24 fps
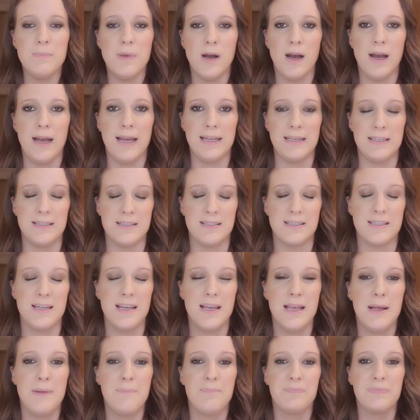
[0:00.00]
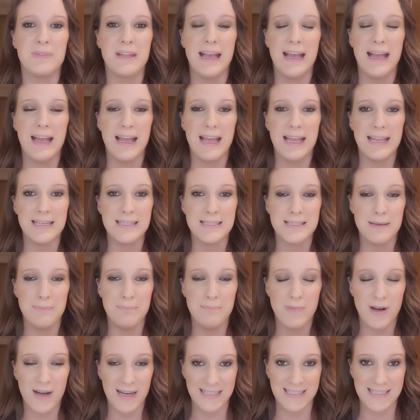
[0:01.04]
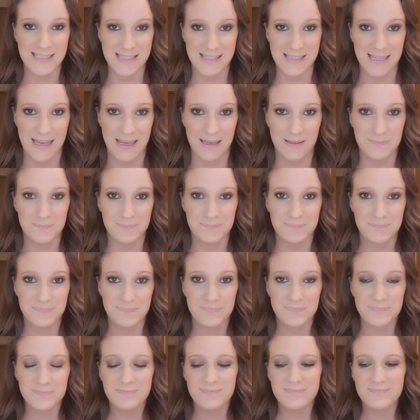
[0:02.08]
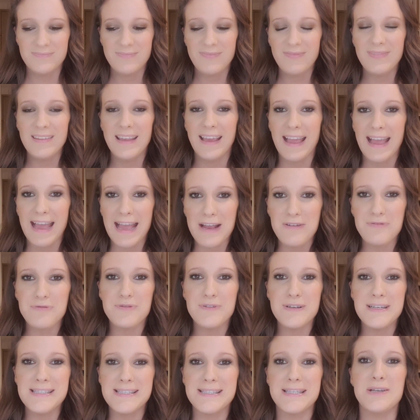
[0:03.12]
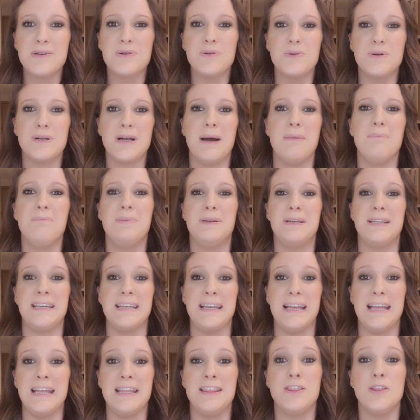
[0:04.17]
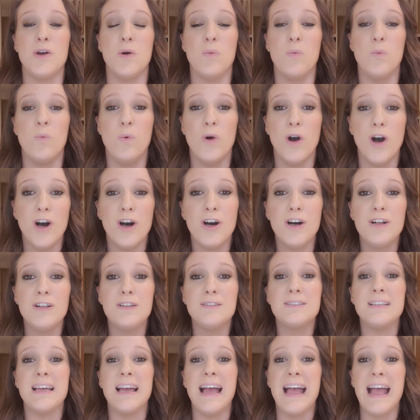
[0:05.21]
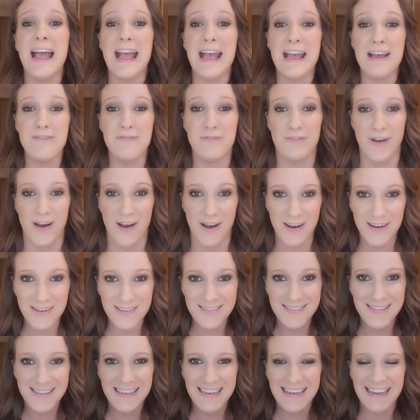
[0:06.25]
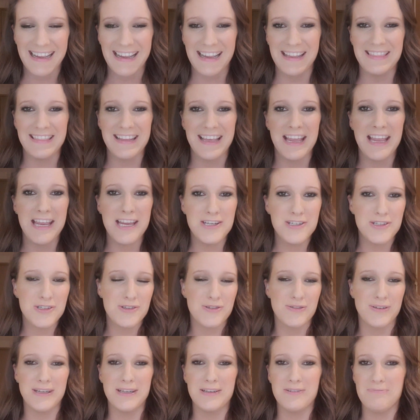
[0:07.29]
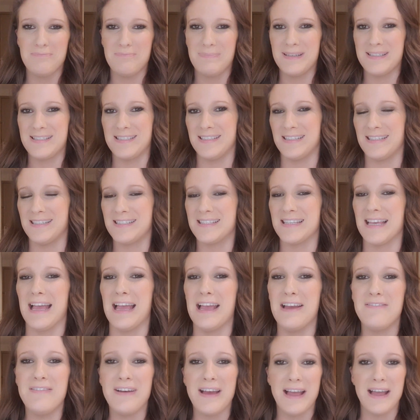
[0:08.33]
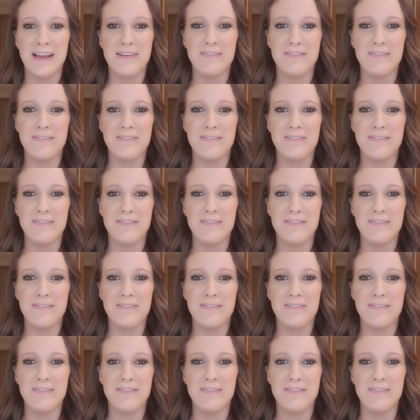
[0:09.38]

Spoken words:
mind it's a mindset. Every single company in the world ever, in the history of business ever,